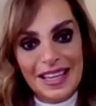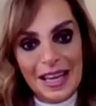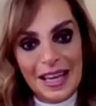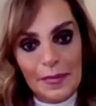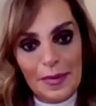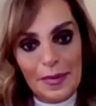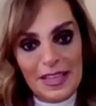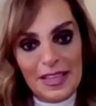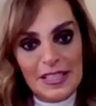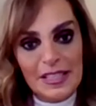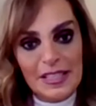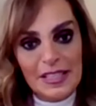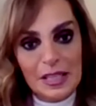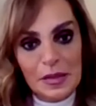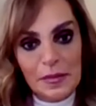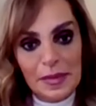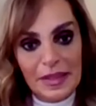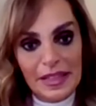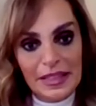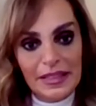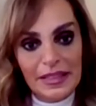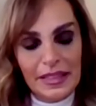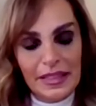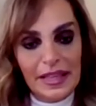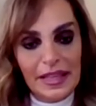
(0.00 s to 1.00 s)
capacity
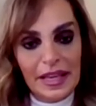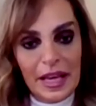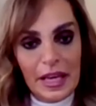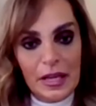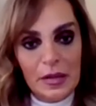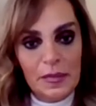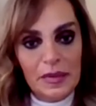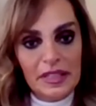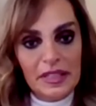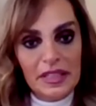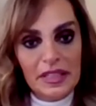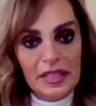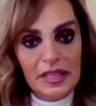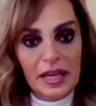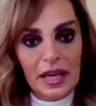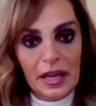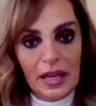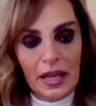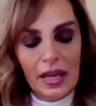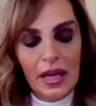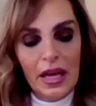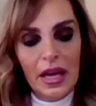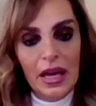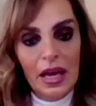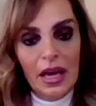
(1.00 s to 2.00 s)
building in
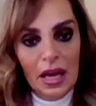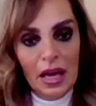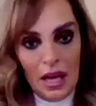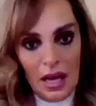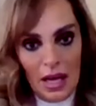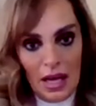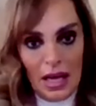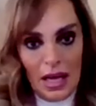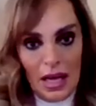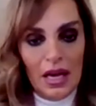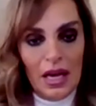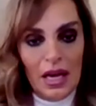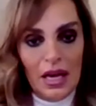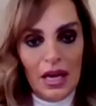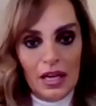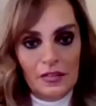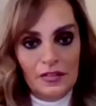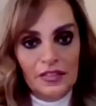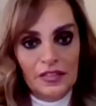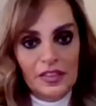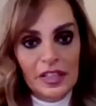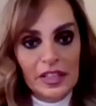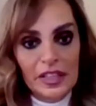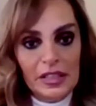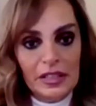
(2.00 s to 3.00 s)
medical
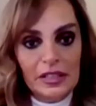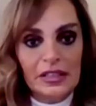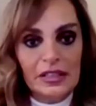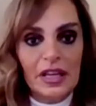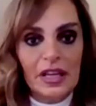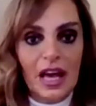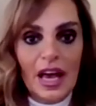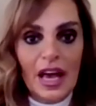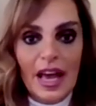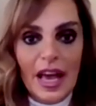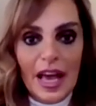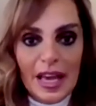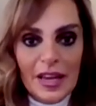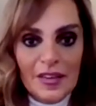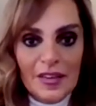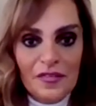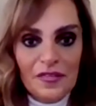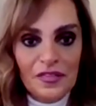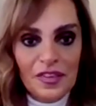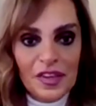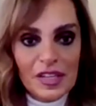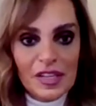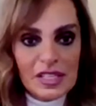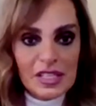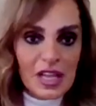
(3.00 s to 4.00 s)
field
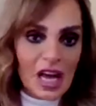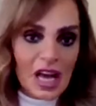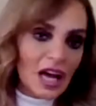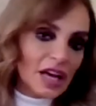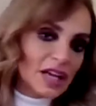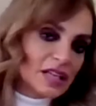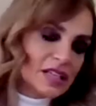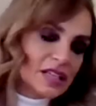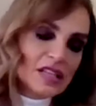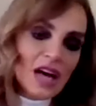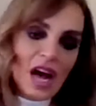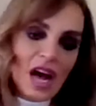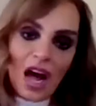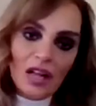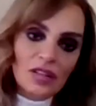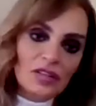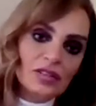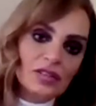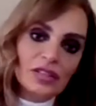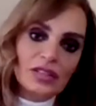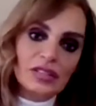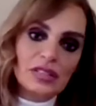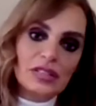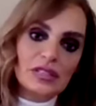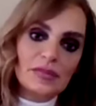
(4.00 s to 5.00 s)
emphasized
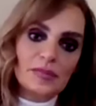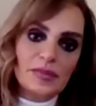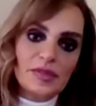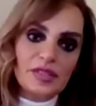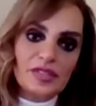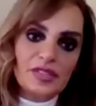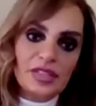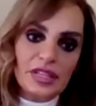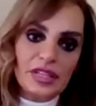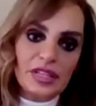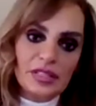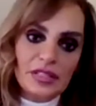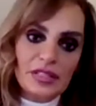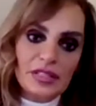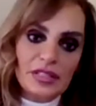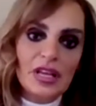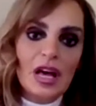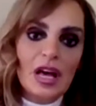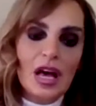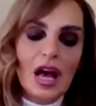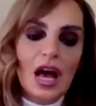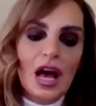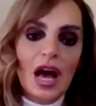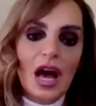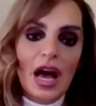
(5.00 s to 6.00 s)
100%,
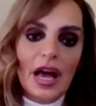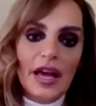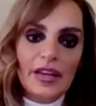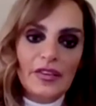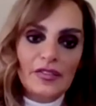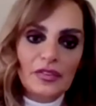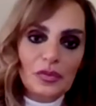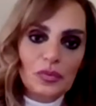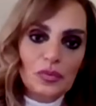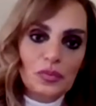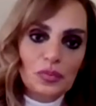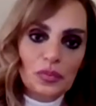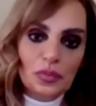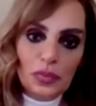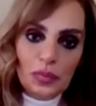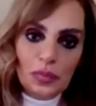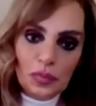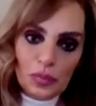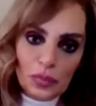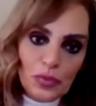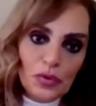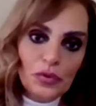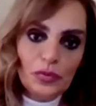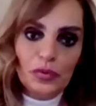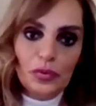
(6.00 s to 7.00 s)
even
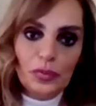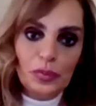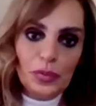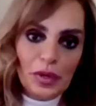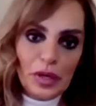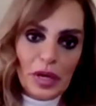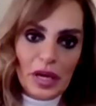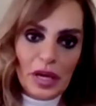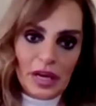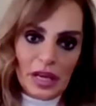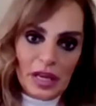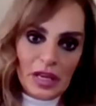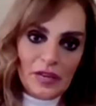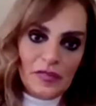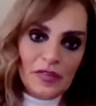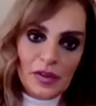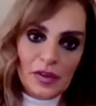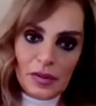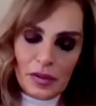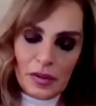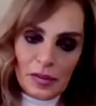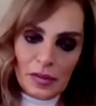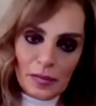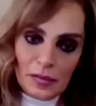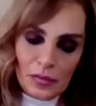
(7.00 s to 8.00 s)

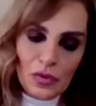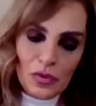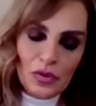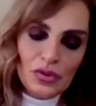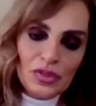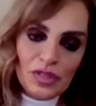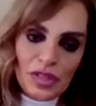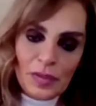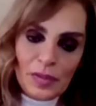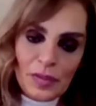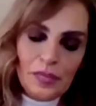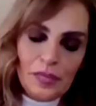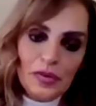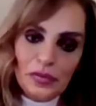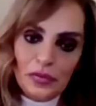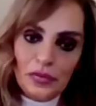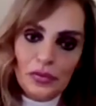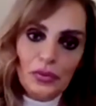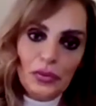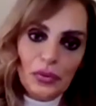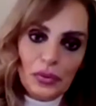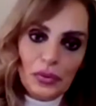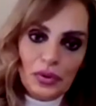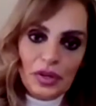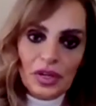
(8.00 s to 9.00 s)
more than
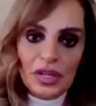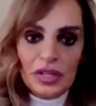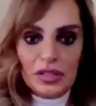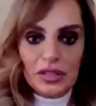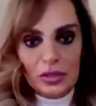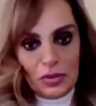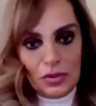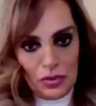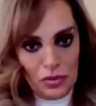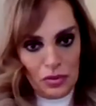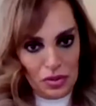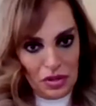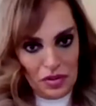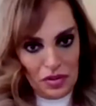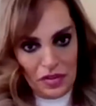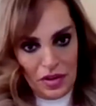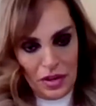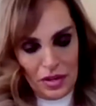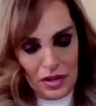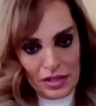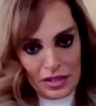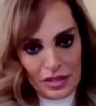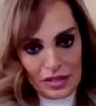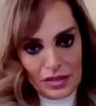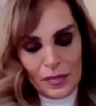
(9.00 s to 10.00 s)
before the
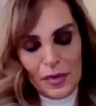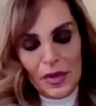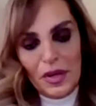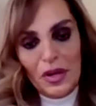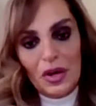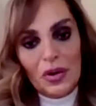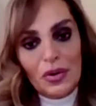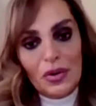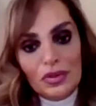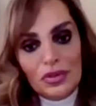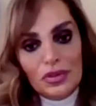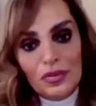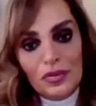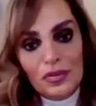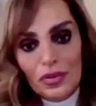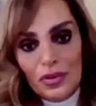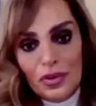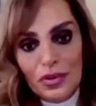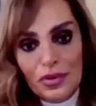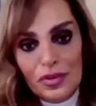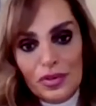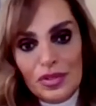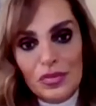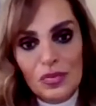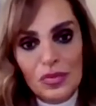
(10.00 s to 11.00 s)
coronavirus, because of
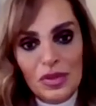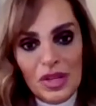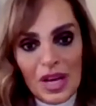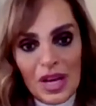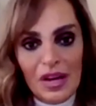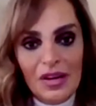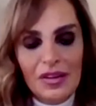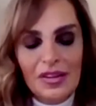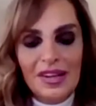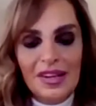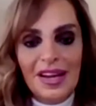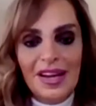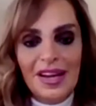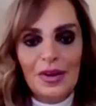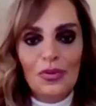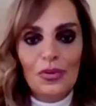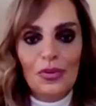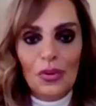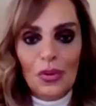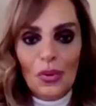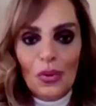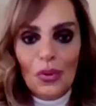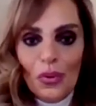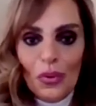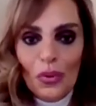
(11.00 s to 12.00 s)
course we are now
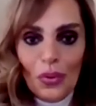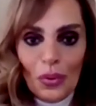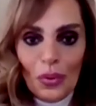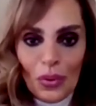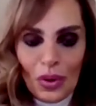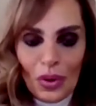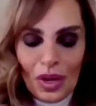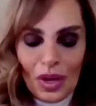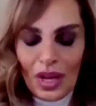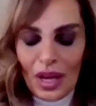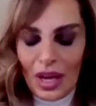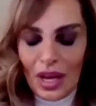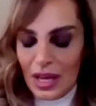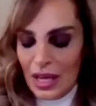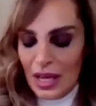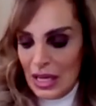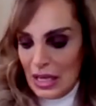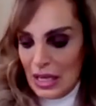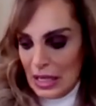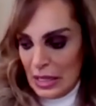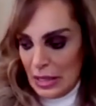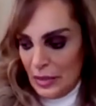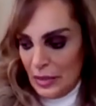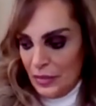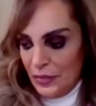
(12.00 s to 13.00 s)
all
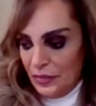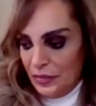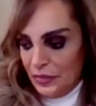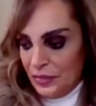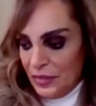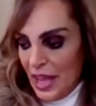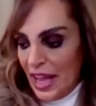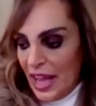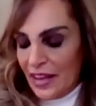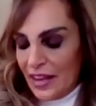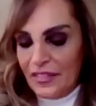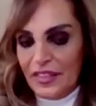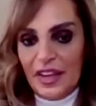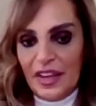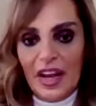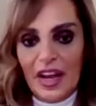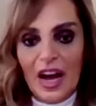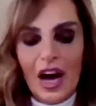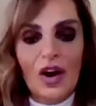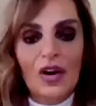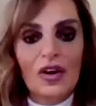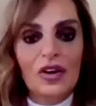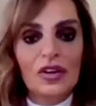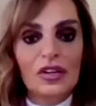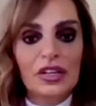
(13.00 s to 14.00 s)
having
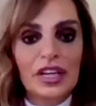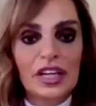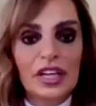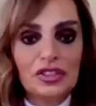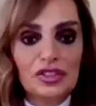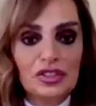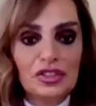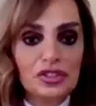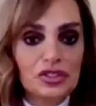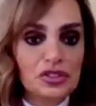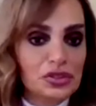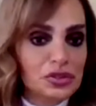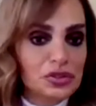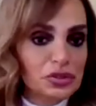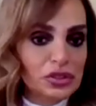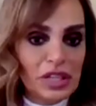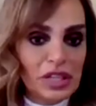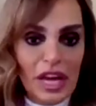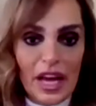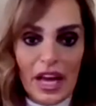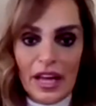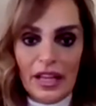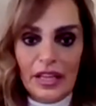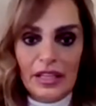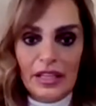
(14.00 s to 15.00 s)
our gratitude
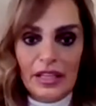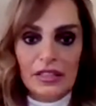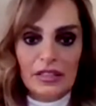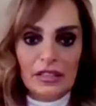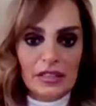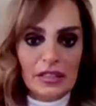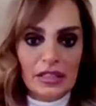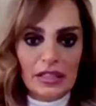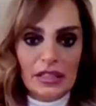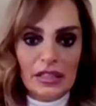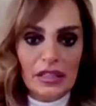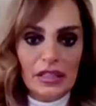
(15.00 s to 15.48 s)
and